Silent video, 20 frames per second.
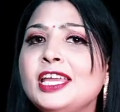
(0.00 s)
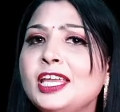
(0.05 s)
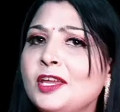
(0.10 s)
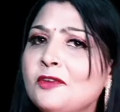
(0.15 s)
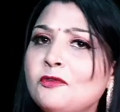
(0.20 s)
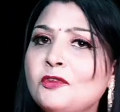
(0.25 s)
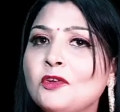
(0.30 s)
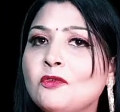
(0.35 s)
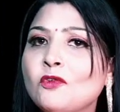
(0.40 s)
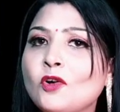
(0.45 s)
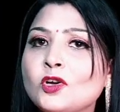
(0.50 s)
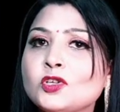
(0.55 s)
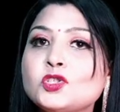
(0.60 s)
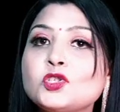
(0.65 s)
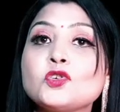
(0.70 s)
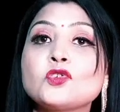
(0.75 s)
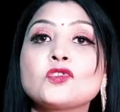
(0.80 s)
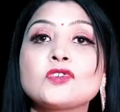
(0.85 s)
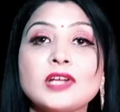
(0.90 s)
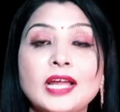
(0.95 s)
If you want
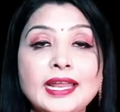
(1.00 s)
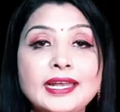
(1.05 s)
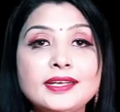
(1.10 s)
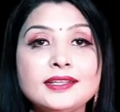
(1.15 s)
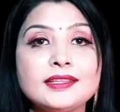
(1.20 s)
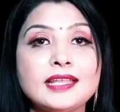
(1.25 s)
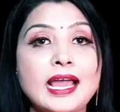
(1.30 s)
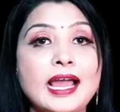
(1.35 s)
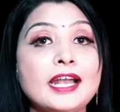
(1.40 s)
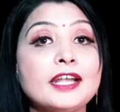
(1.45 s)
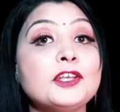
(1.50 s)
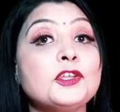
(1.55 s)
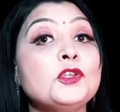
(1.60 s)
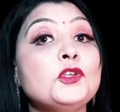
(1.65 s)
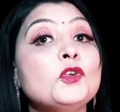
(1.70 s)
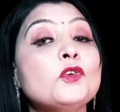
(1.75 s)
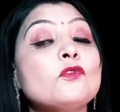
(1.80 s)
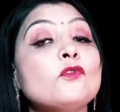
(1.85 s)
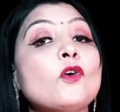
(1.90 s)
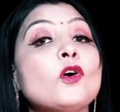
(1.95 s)
to write that
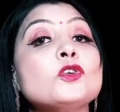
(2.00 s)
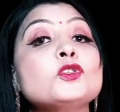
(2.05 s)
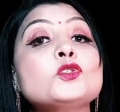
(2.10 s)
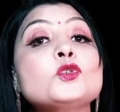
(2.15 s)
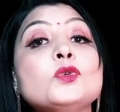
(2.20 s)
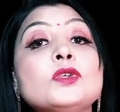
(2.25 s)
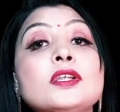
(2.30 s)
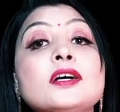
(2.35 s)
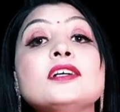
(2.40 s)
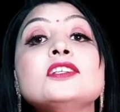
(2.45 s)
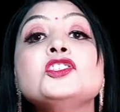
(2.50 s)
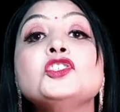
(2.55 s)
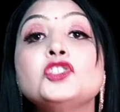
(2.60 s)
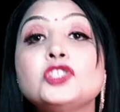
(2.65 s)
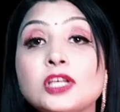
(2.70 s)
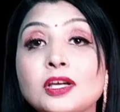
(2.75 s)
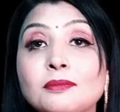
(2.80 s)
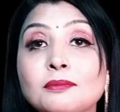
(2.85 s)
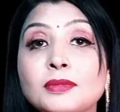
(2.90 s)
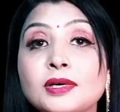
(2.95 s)
you want to learn
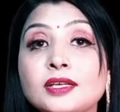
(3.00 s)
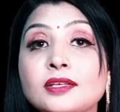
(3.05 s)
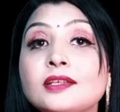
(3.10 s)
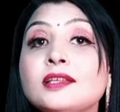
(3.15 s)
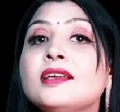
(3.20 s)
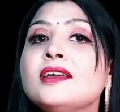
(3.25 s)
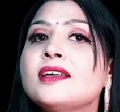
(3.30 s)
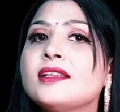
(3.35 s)
German,